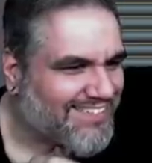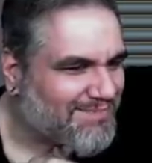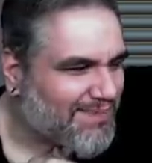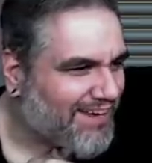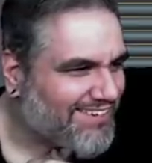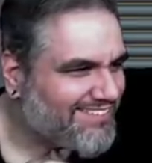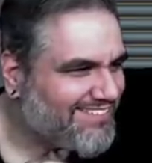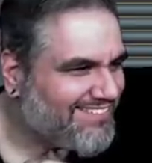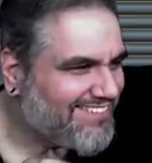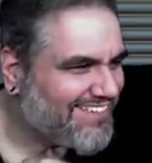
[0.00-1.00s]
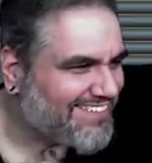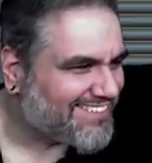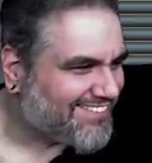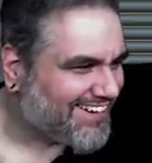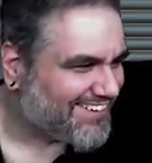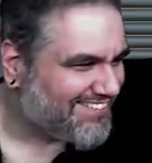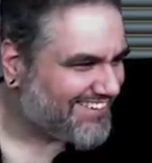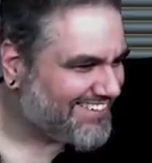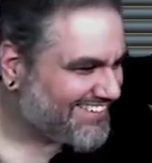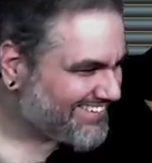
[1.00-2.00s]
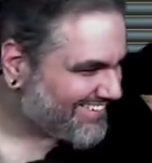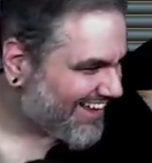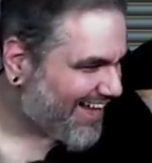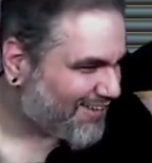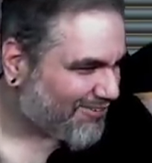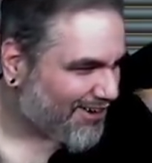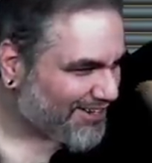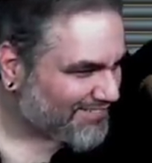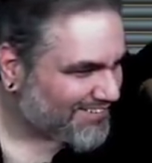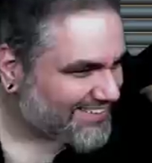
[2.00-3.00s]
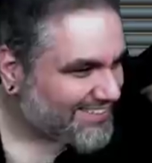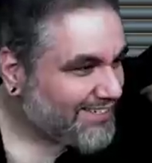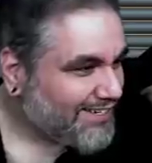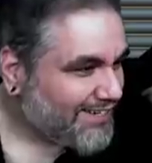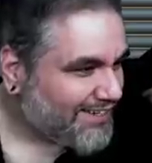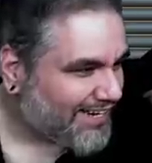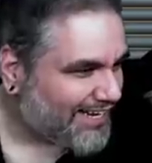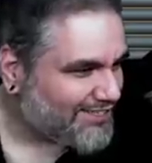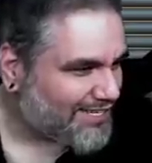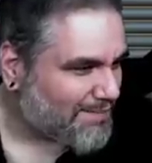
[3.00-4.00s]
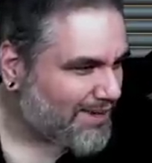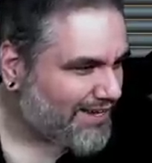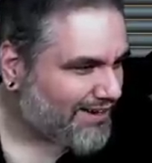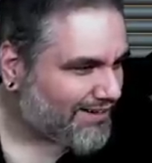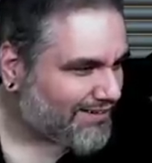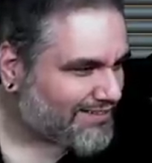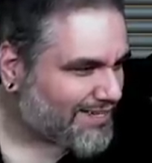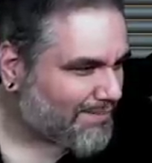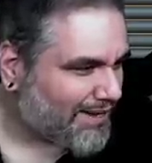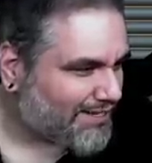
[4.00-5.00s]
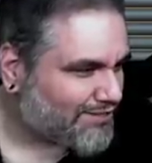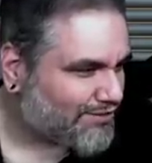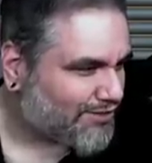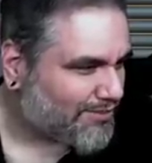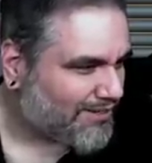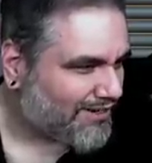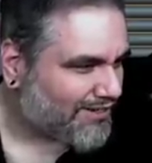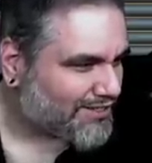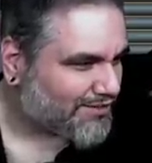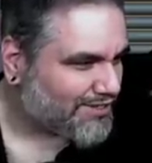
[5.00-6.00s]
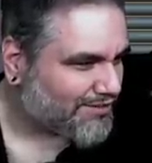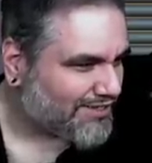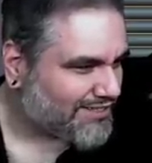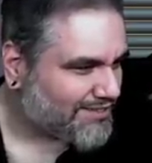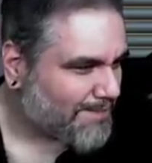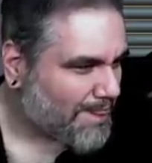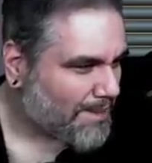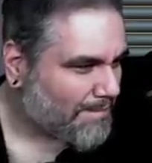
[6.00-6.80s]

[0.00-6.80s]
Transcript: It doesn't matter. Oh, okay, it's irrelevant. Not relevant. Like I just like making our Snapcasters or Noble Hierarchs three threes.